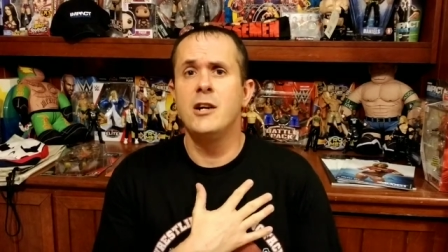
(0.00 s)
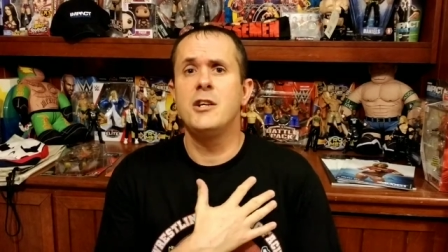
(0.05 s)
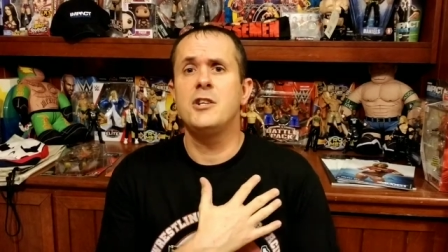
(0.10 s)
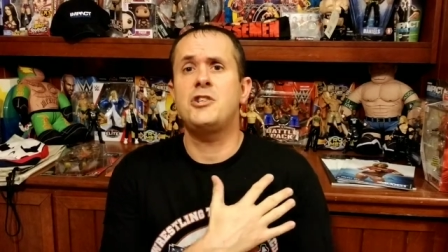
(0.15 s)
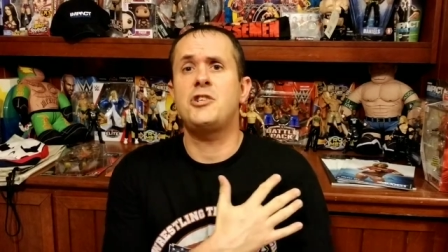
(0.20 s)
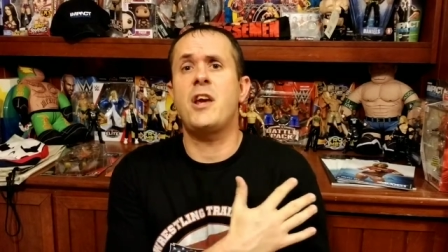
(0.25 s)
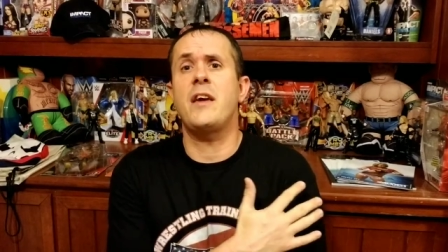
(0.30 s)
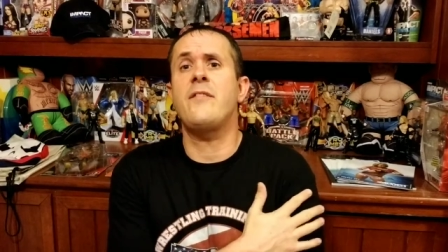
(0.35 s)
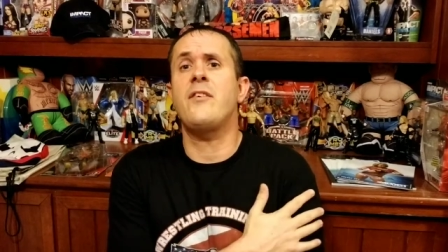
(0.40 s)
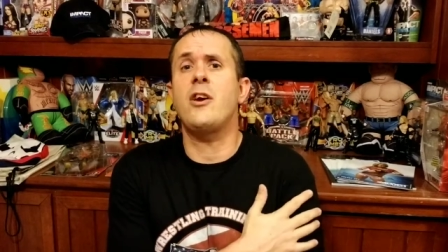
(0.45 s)

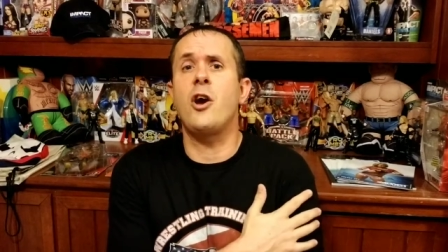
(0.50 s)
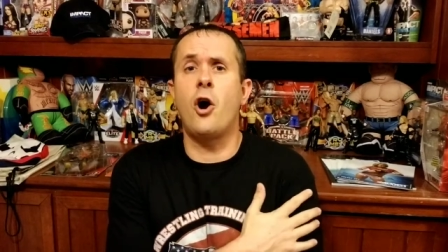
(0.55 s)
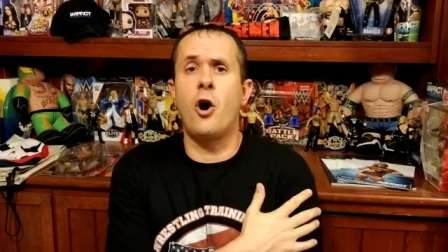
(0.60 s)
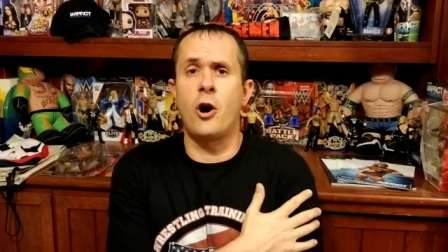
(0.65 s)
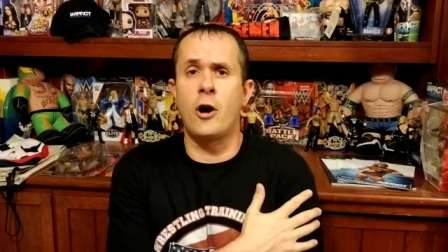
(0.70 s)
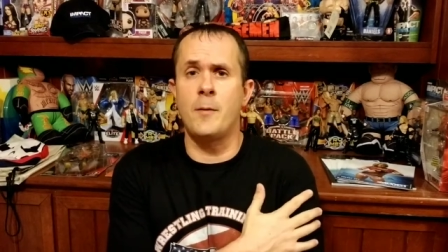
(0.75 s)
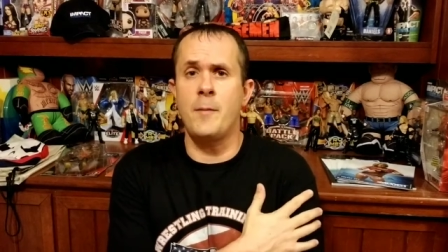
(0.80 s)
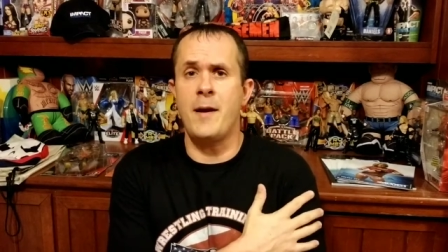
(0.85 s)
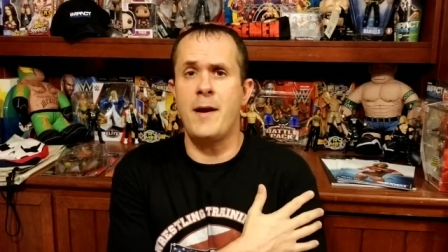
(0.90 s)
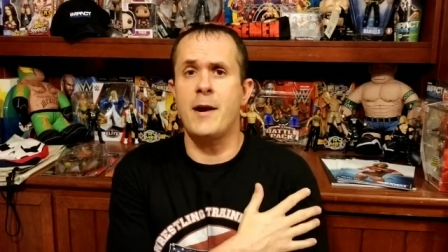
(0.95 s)
shaving
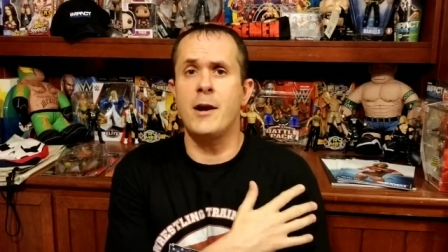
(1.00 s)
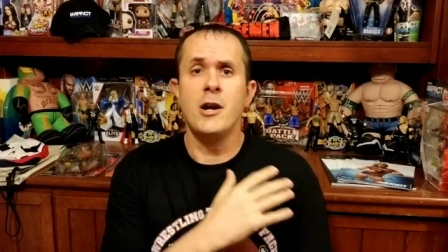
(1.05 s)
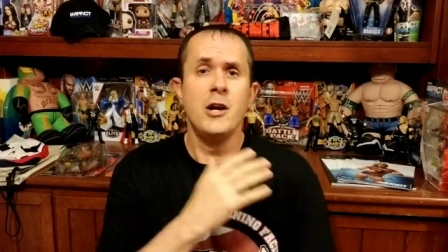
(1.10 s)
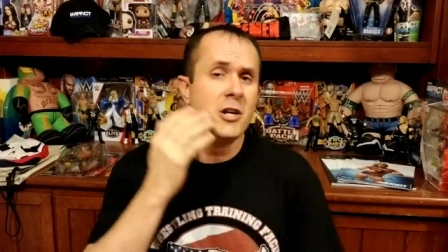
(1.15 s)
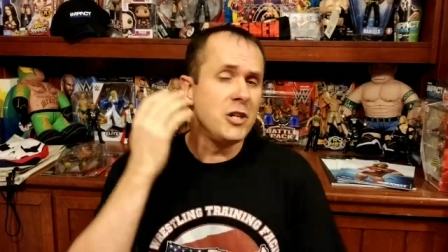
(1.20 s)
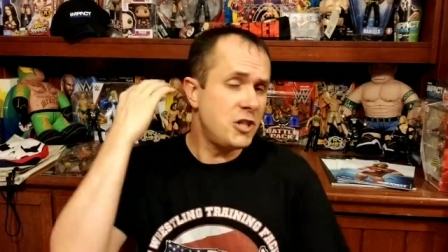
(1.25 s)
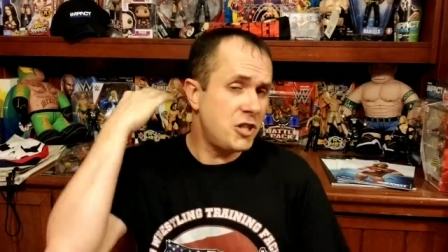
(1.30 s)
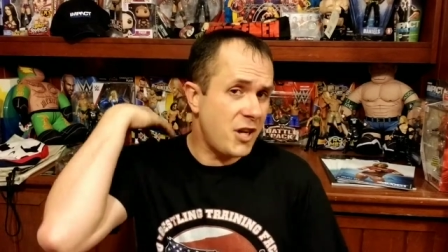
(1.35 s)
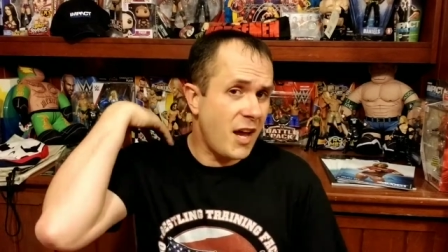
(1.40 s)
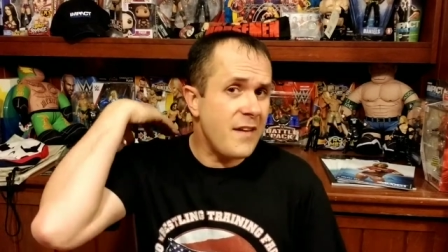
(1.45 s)
arm hair,
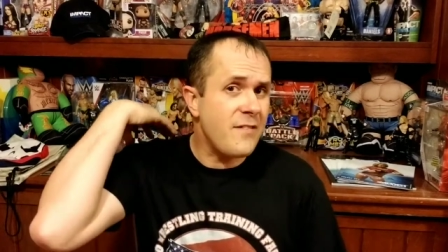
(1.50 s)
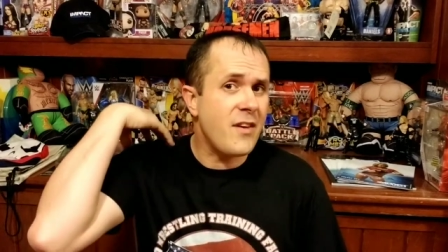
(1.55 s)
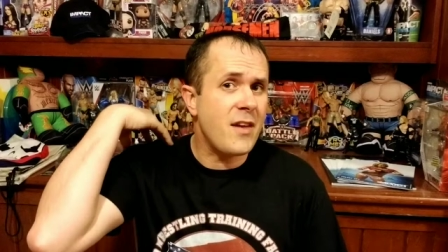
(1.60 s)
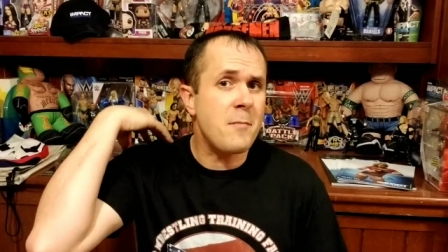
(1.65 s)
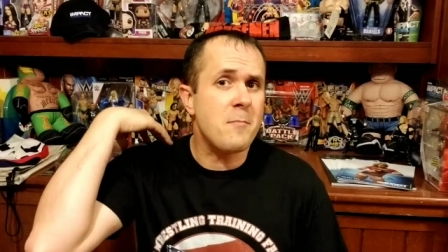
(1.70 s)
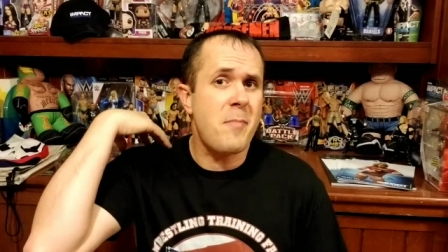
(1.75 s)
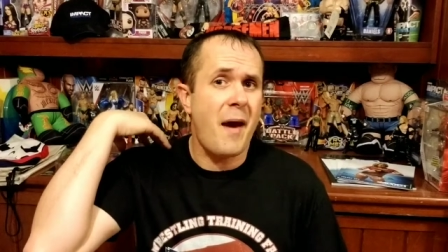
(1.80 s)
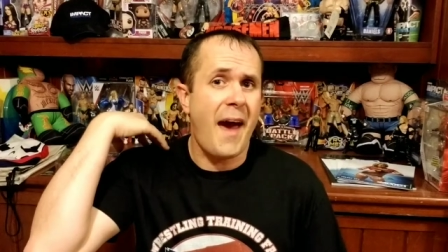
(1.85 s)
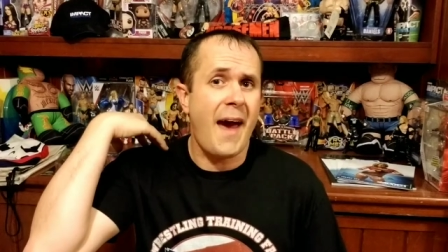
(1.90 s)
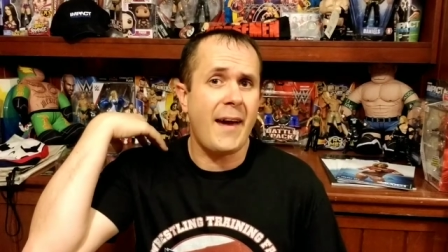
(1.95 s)

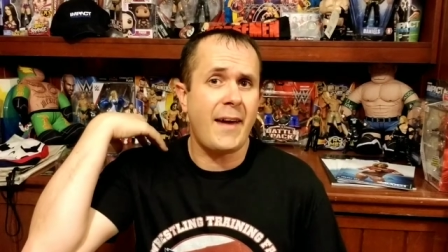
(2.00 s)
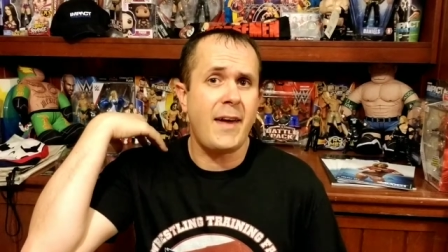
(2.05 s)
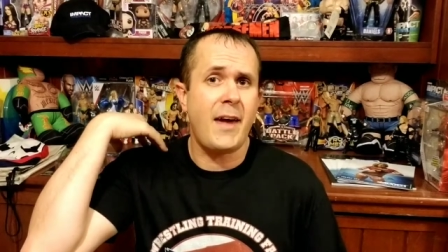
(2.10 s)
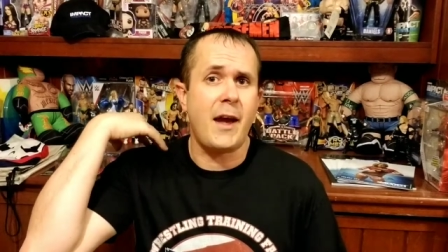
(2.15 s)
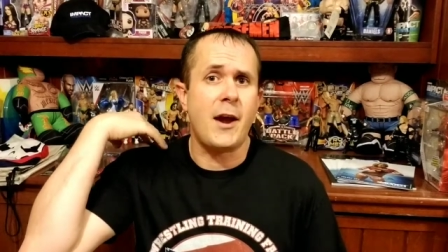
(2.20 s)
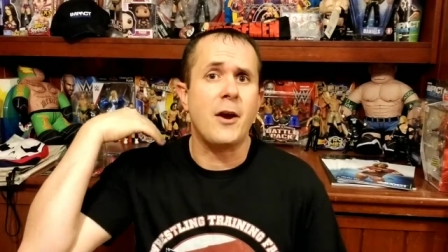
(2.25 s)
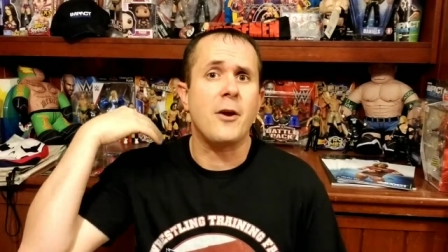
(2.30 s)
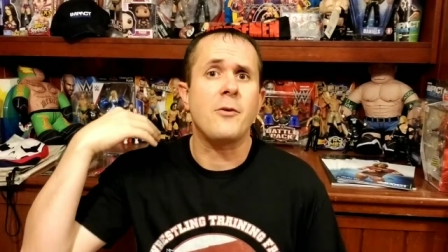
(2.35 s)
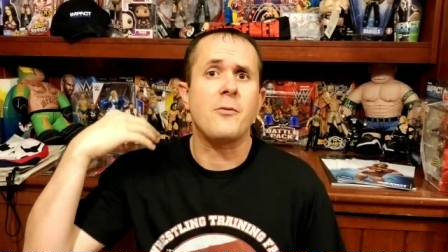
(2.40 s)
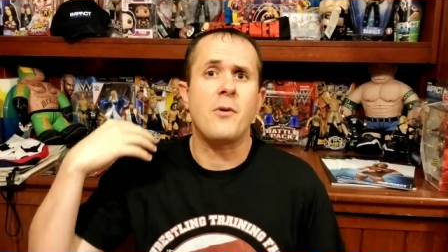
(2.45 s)
shaving back
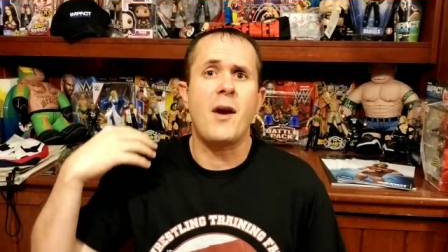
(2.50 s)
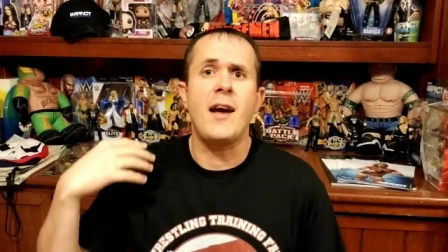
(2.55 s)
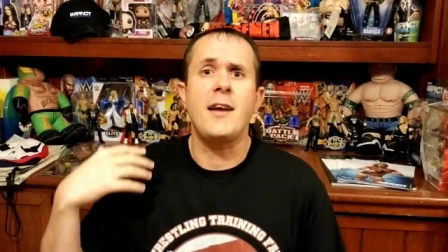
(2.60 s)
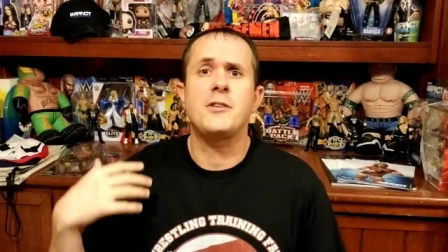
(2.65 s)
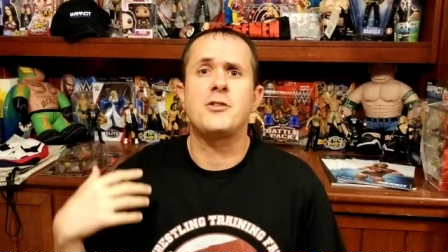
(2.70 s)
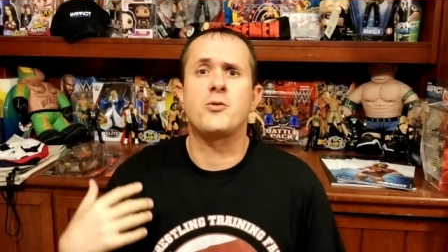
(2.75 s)
hair, right?